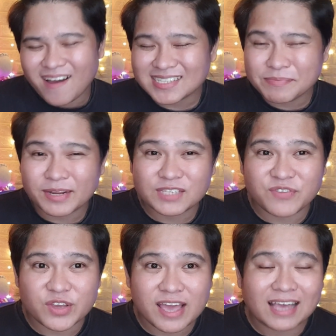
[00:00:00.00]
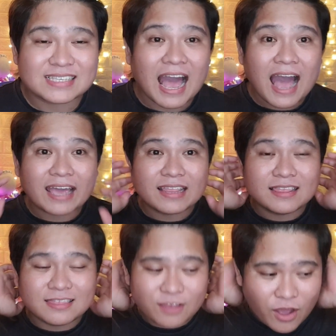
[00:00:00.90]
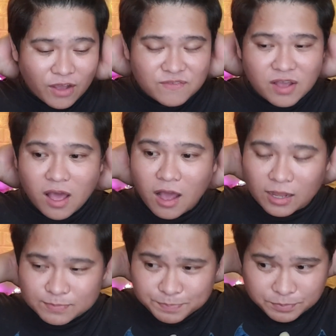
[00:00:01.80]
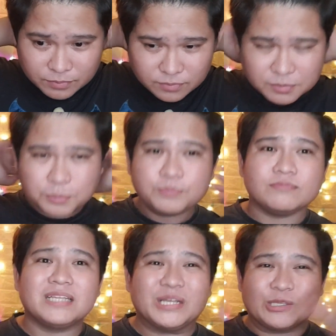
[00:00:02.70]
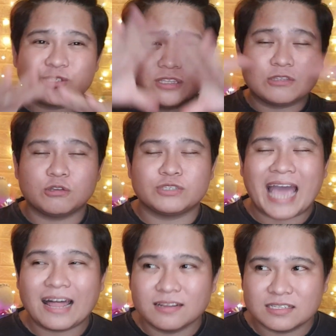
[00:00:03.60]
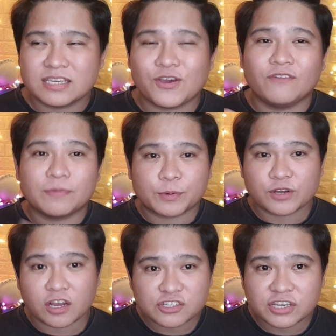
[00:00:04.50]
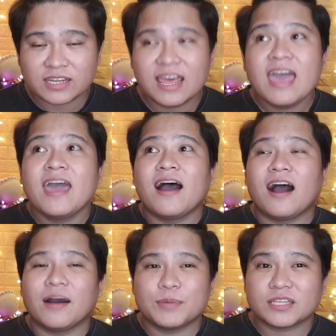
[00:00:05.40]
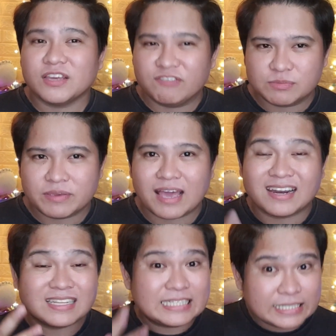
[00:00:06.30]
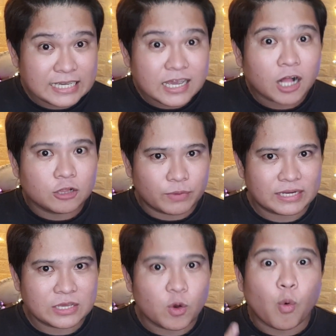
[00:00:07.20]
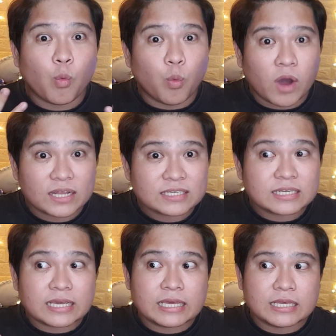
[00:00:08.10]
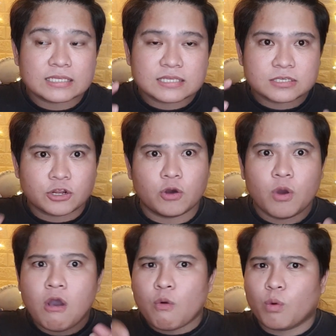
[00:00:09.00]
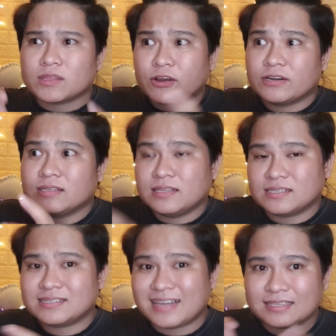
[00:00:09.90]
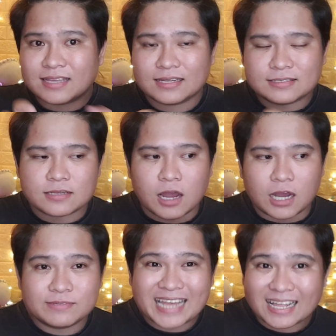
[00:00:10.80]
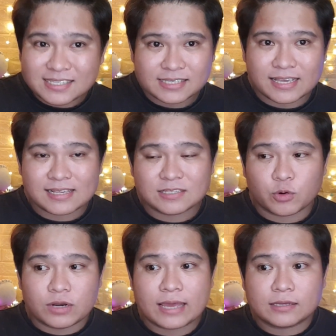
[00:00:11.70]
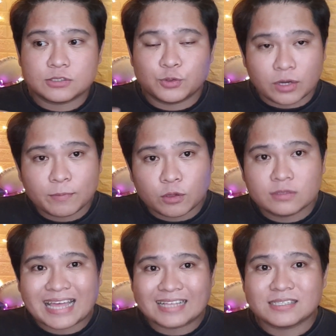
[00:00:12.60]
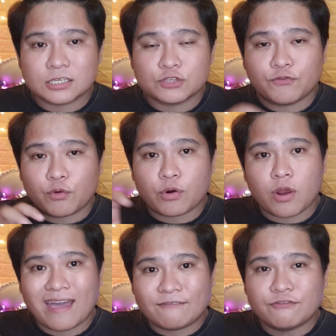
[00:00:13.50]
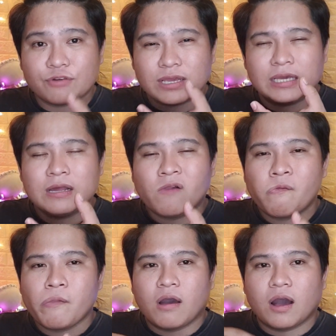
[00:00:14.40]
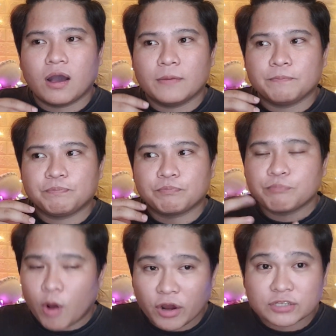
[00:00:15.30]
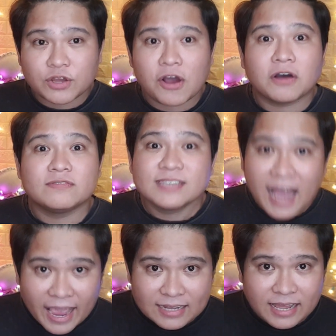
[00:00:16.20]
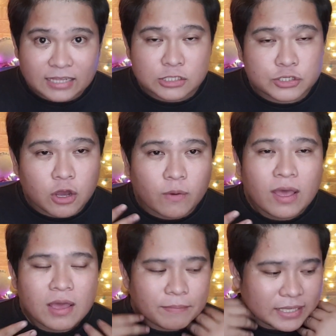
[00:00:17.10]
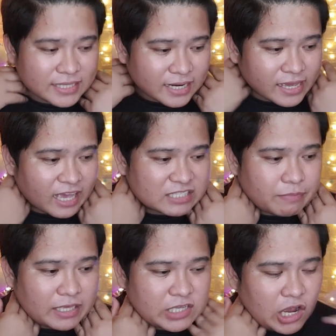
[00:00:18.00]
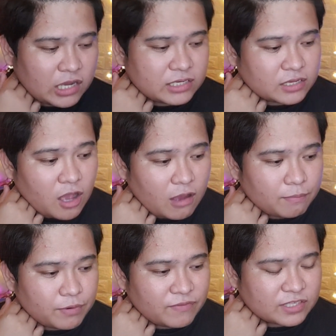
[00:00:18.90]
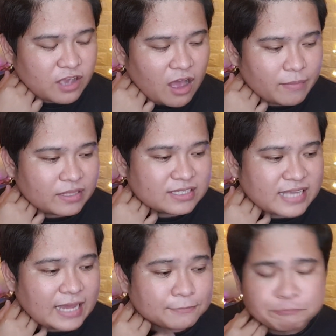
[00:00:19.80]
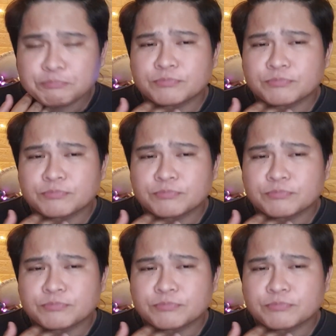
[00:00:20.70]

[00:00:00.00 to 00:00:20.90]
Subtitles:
thoughts about this video, guys. I love the totality of the production. It gives me an idea already what is, you know, what are the designated dances or like suitable dances for every part of Thailand. So basically, guys, based on the previous comments that